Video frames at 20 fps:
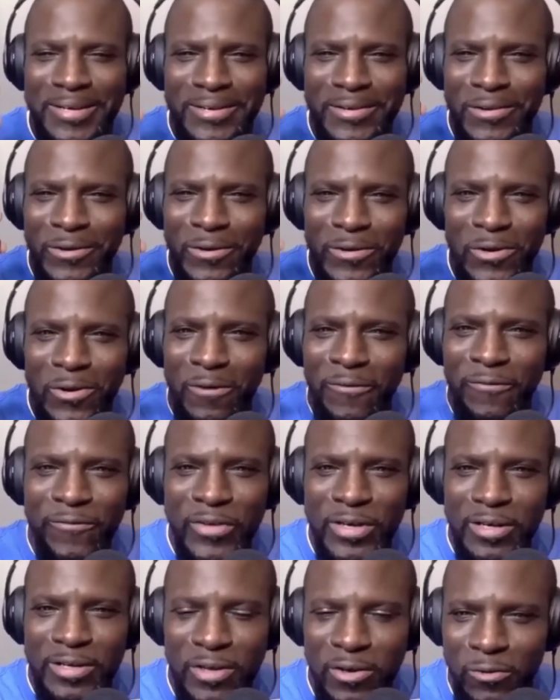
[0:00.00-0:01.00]

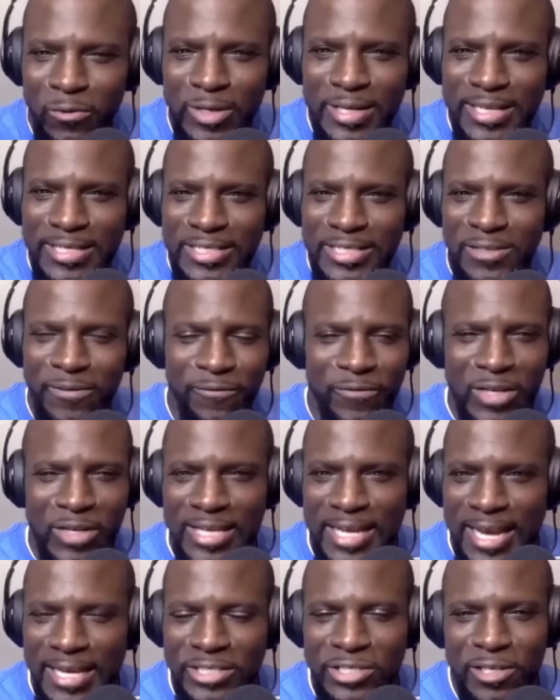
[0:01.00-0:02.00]
your religious
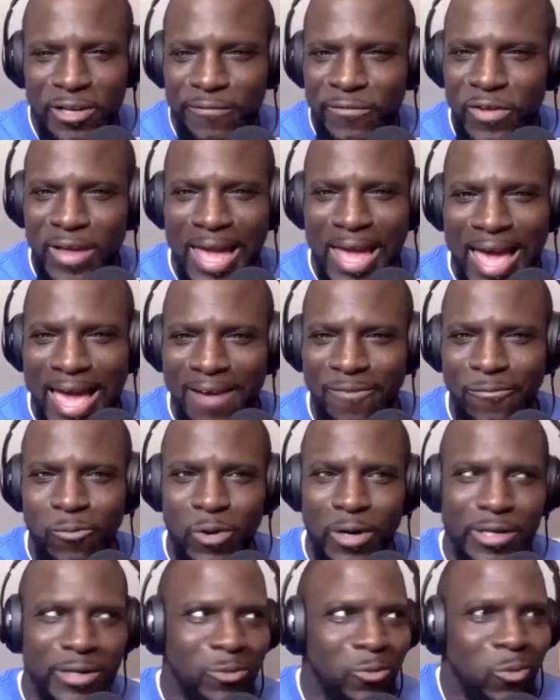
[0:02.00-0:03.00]
affiliation, if you have
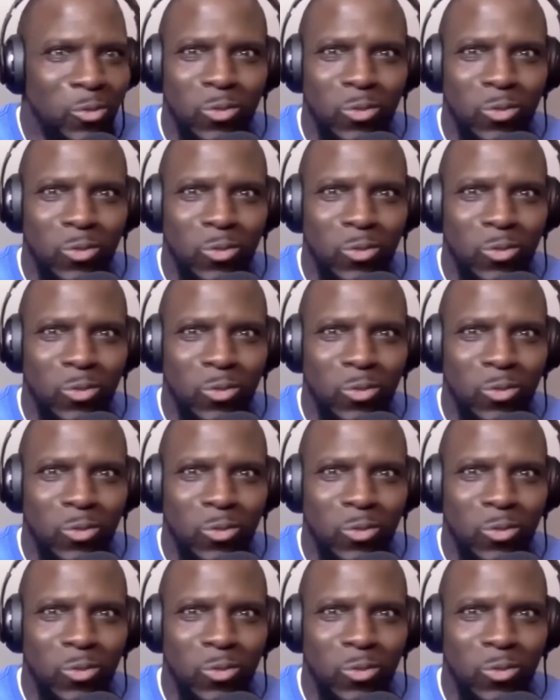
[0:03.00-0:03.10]
one,